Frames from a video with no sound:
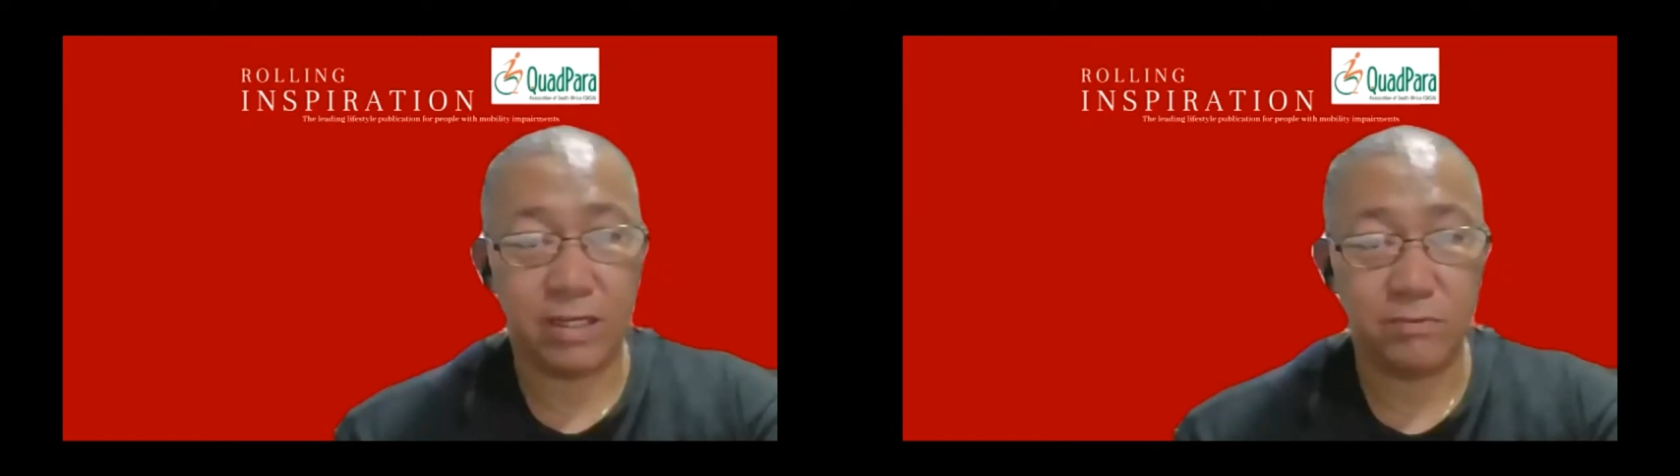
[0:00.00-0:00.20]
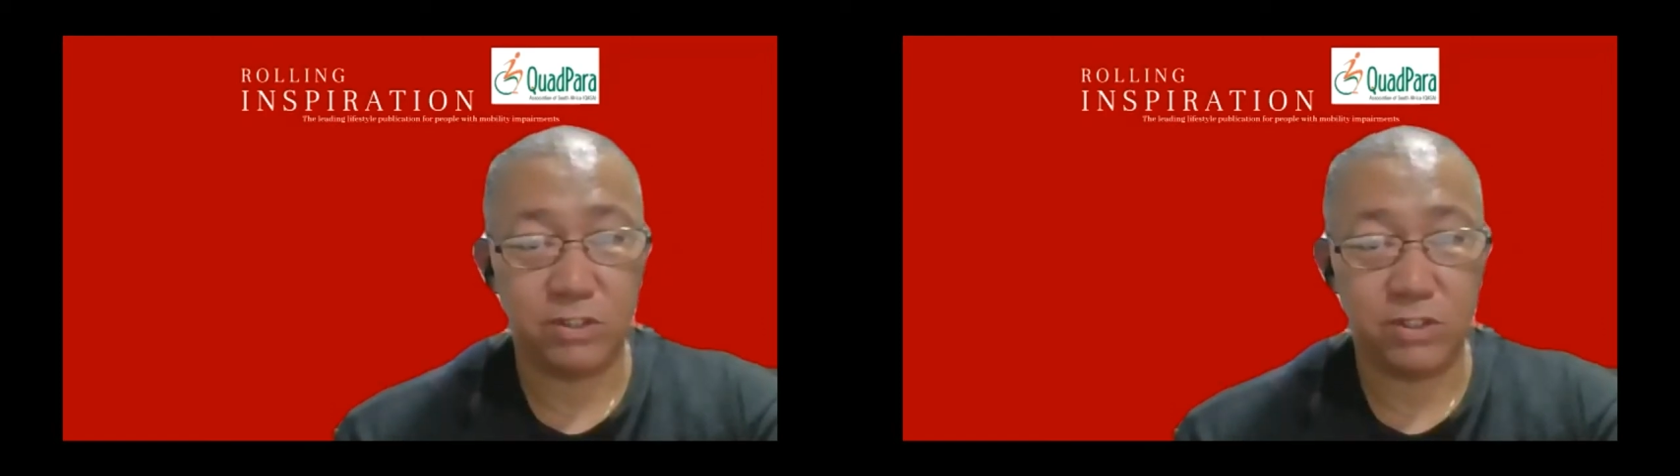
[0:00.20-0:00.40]

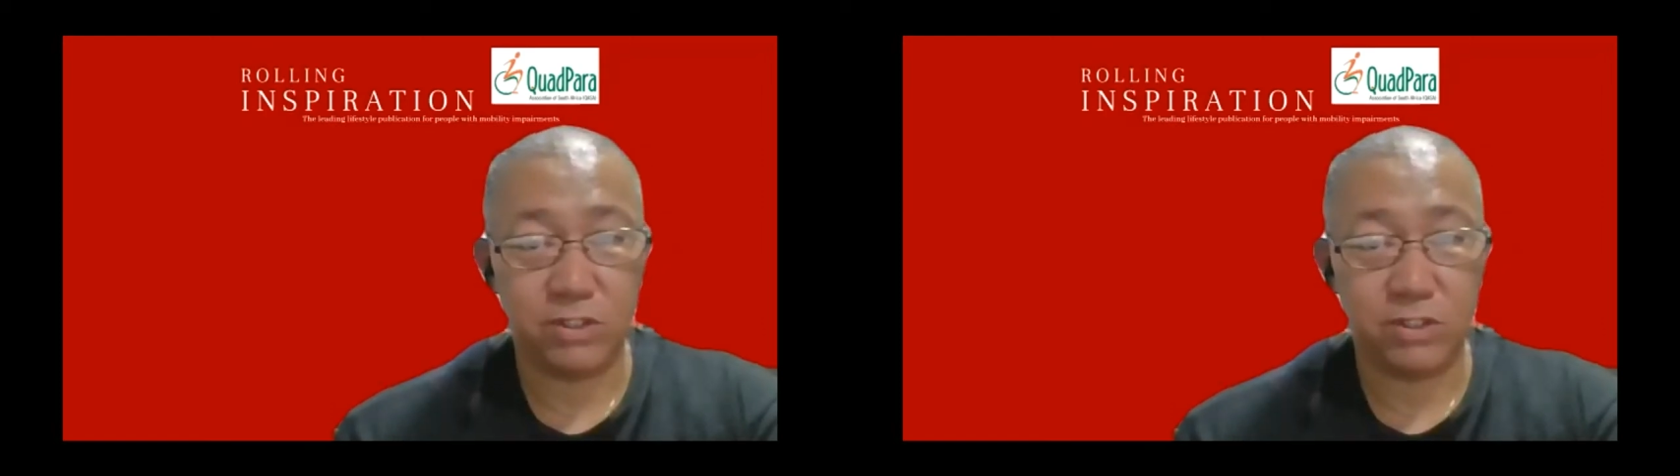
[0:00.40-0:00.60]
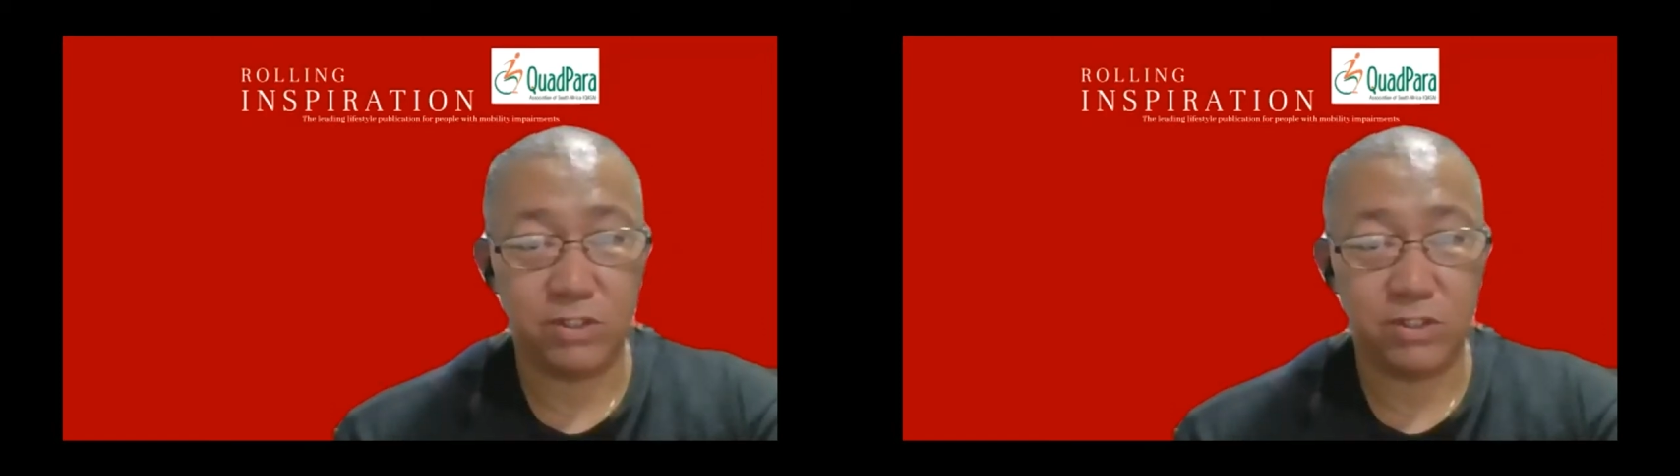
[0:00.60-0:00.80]
extend
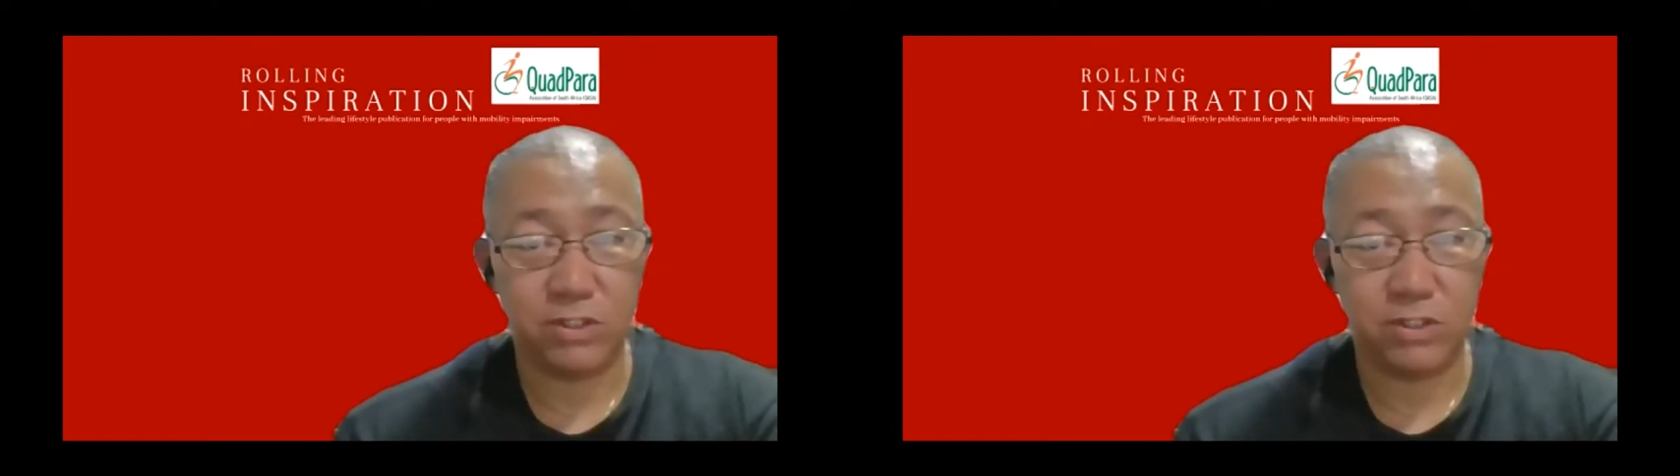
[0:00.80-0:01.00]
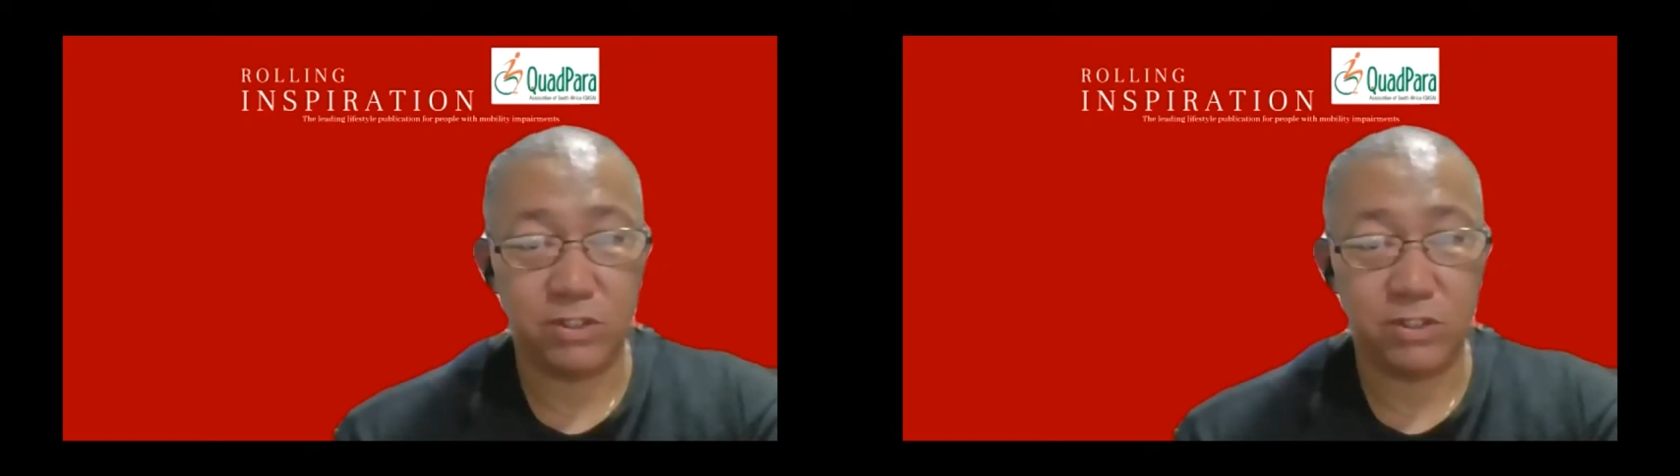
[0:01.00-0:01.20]
a welcome
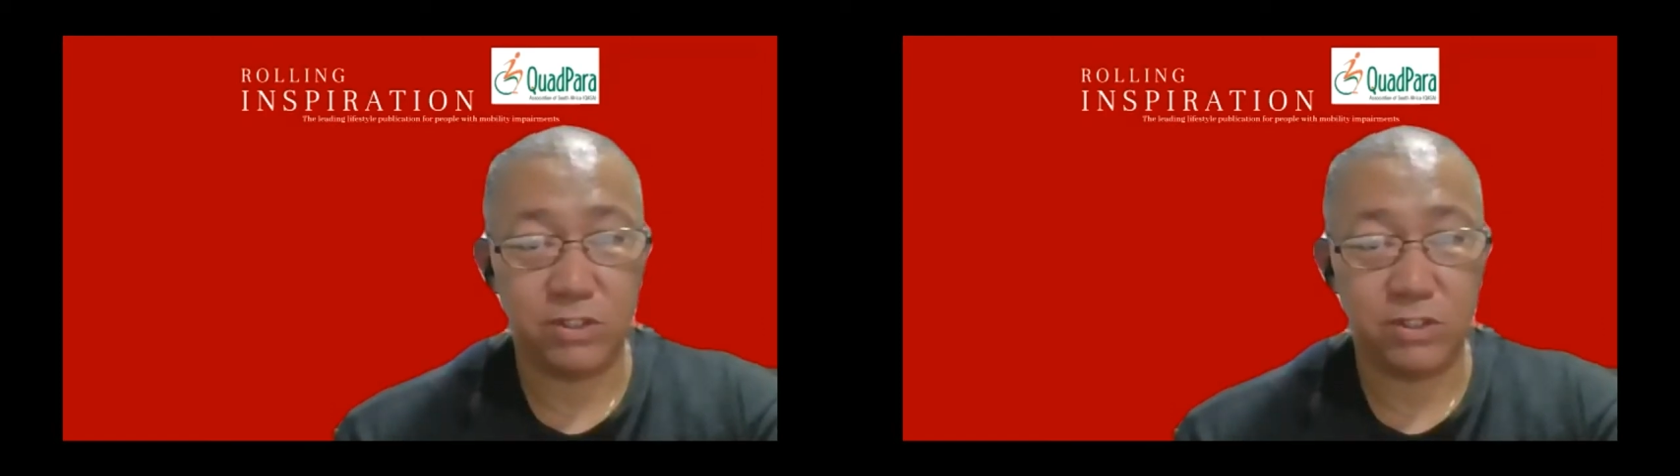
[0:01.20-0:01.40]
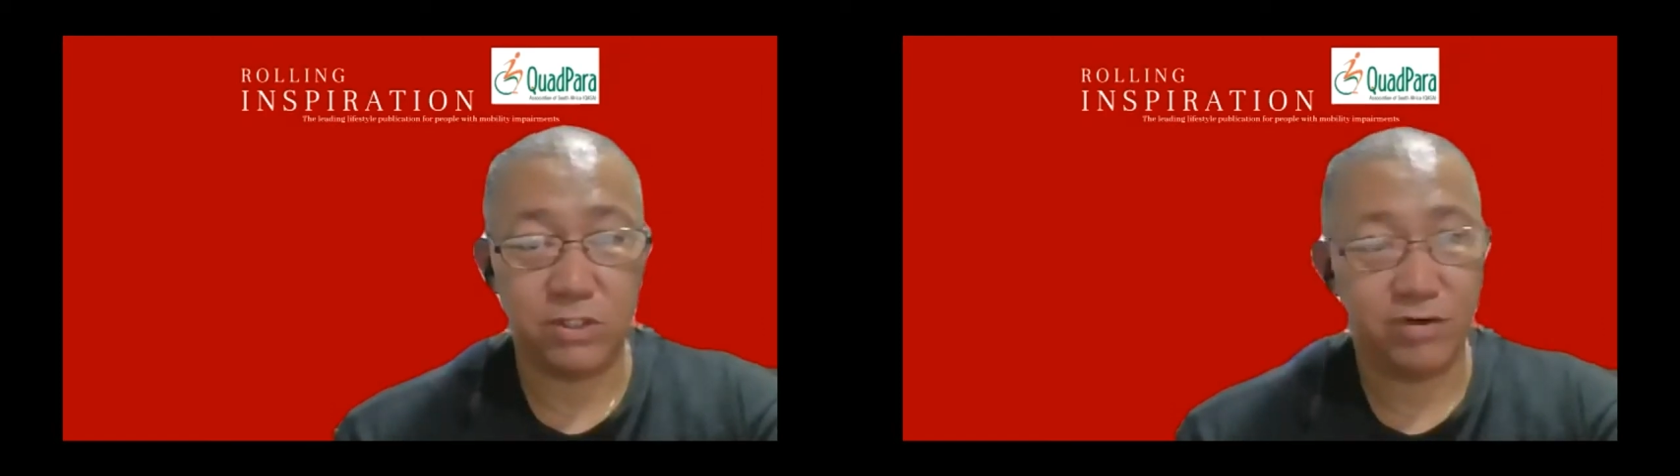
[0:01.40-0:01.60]
to you
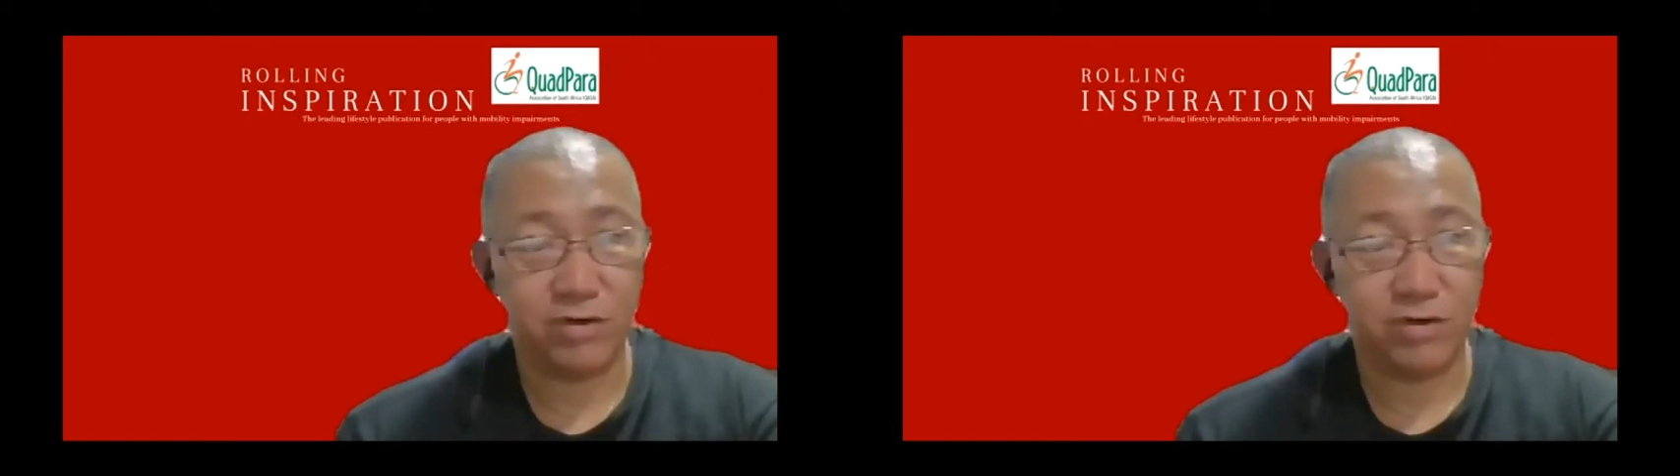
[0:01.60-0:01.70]
again